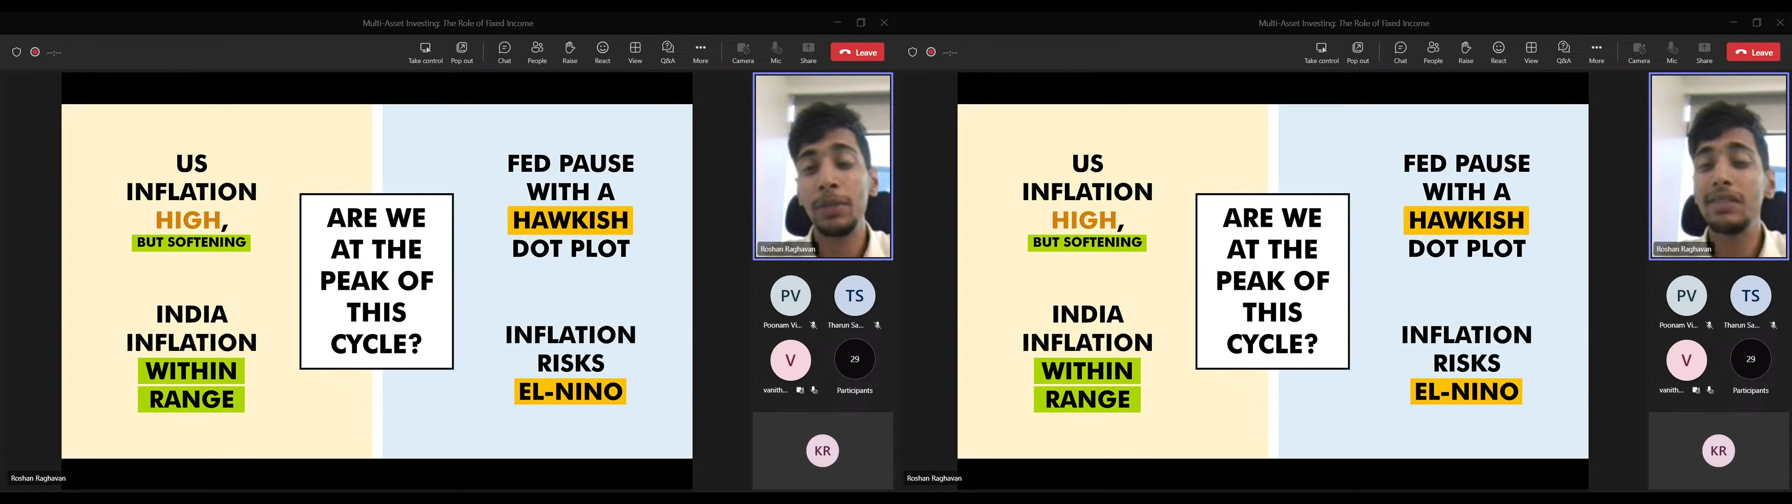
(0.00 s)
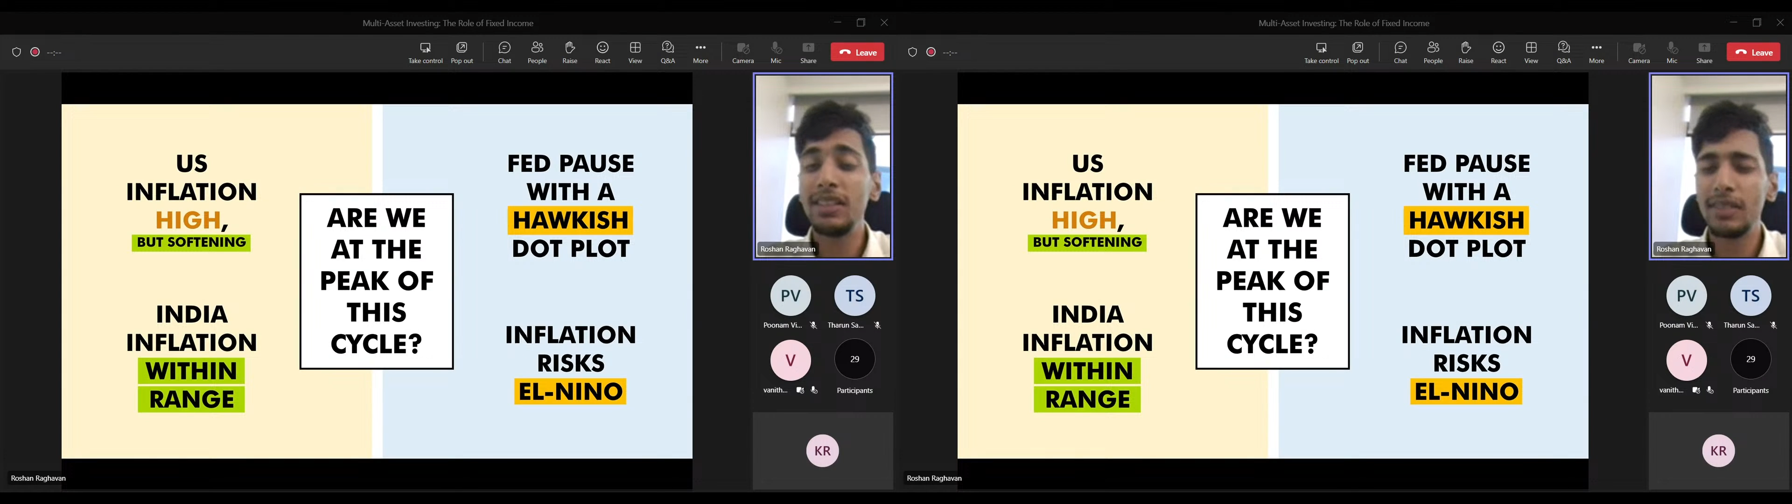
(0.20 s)

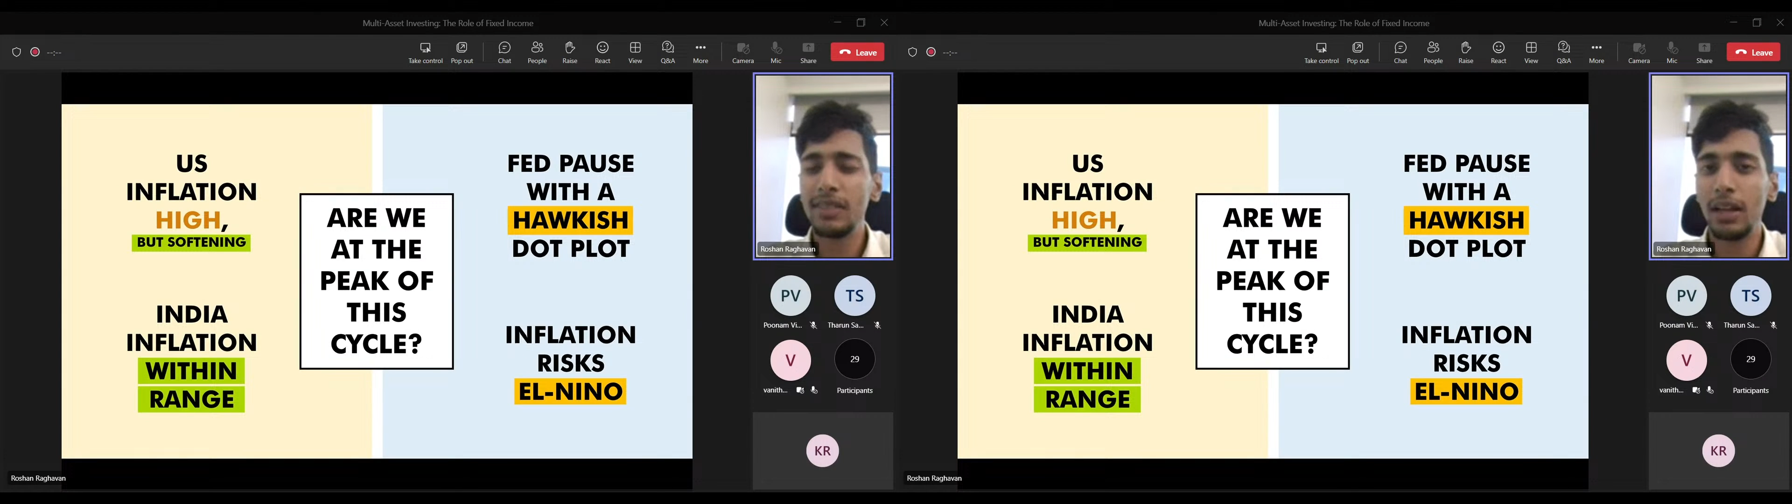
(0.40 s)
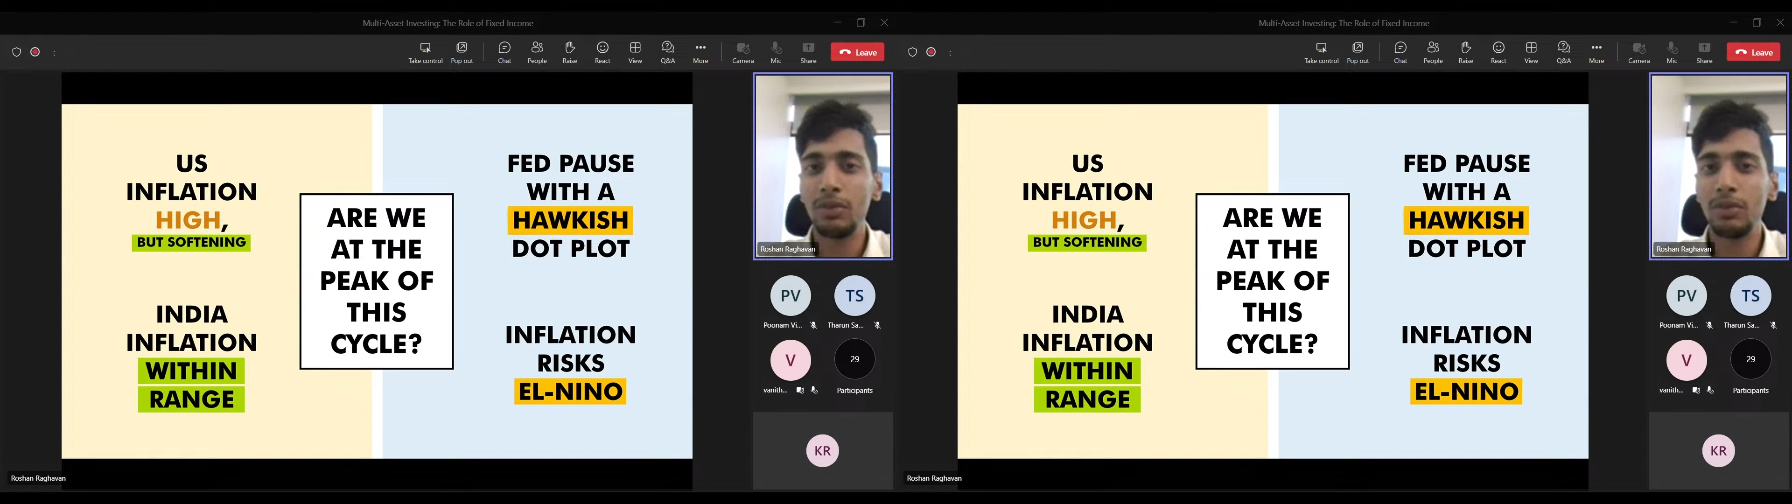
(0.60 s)
PCE
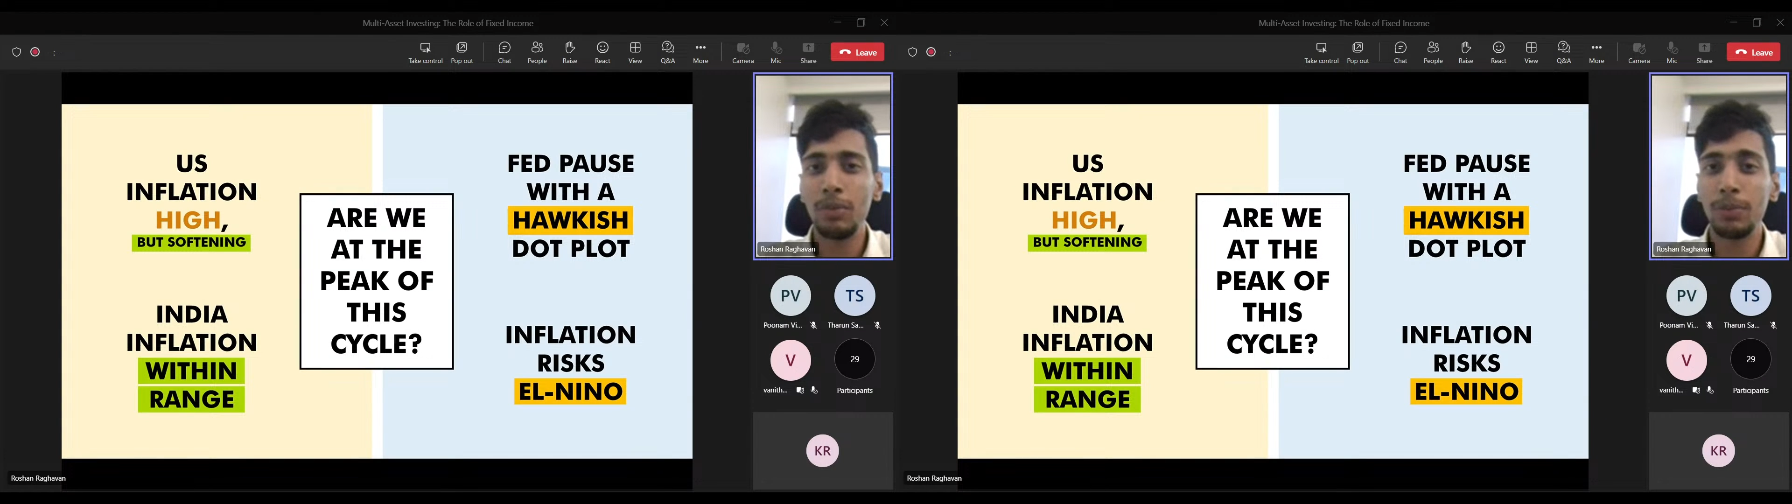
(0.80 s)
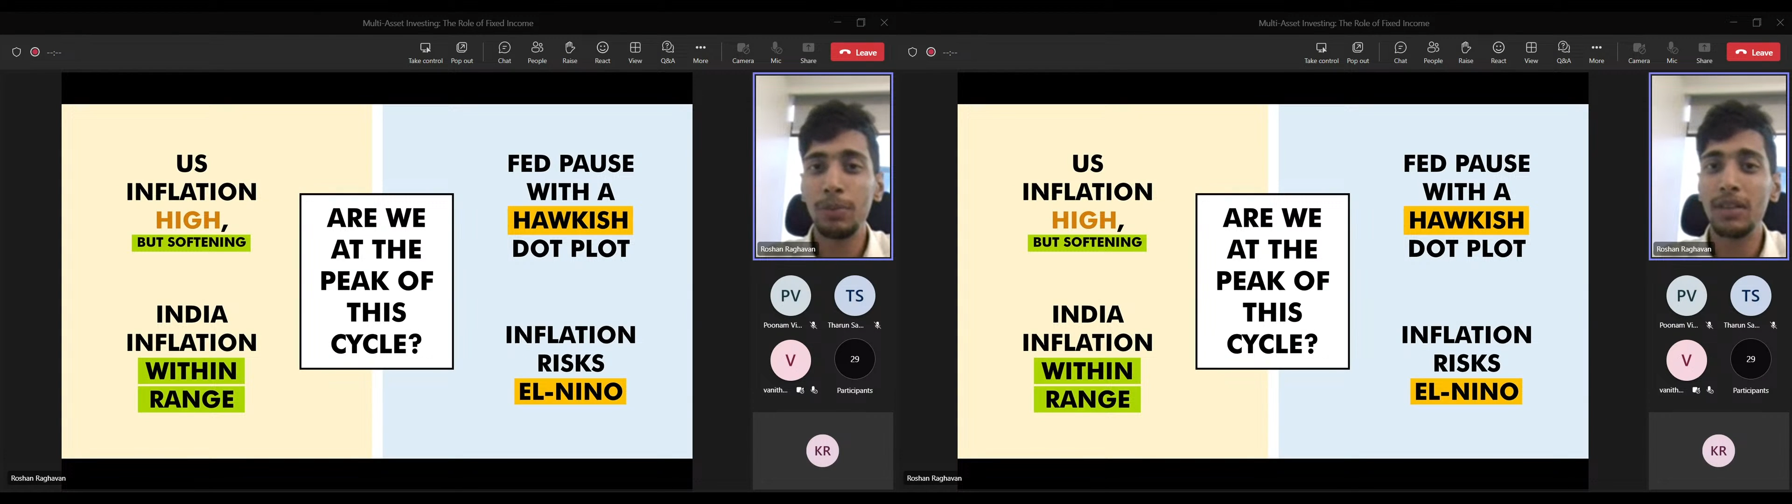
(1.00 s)
stands
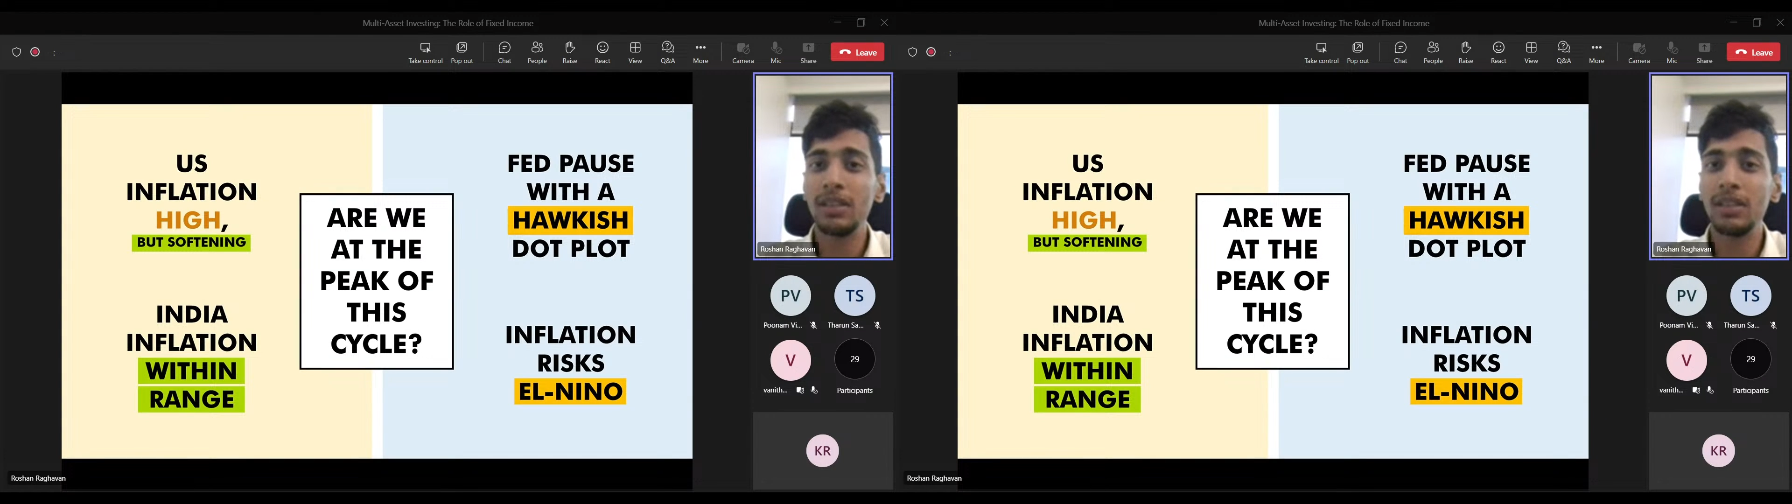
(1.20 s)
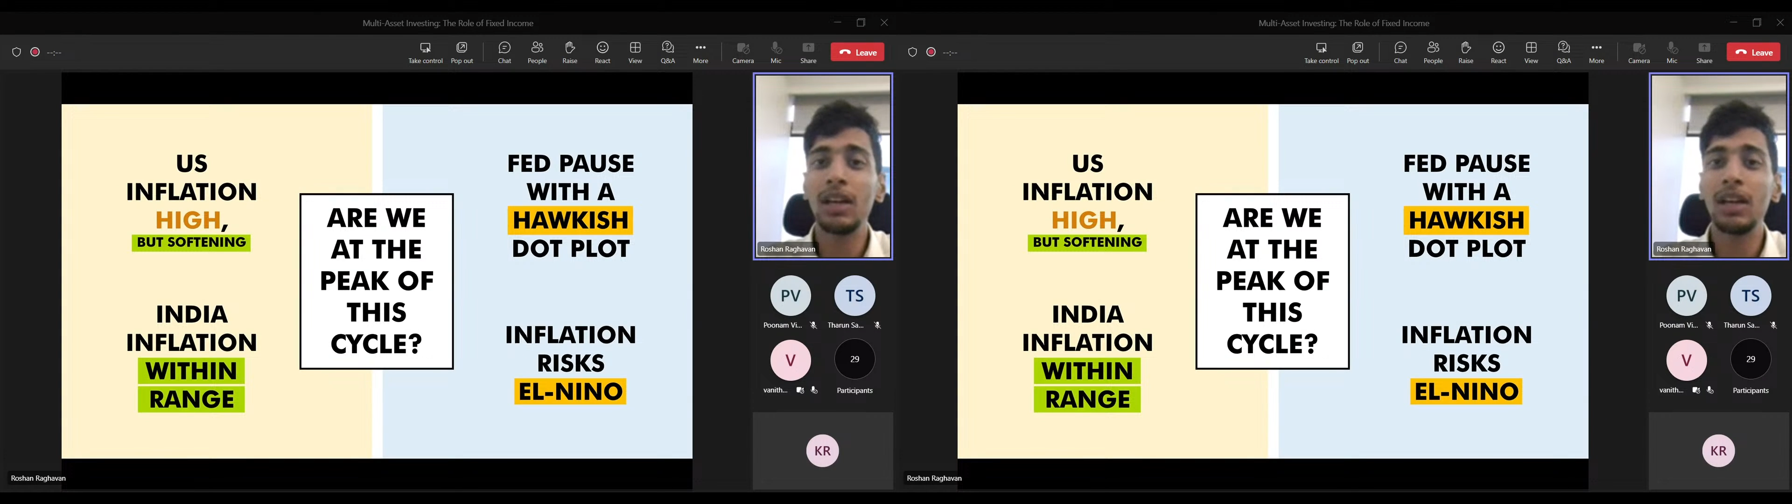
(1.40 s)
for personal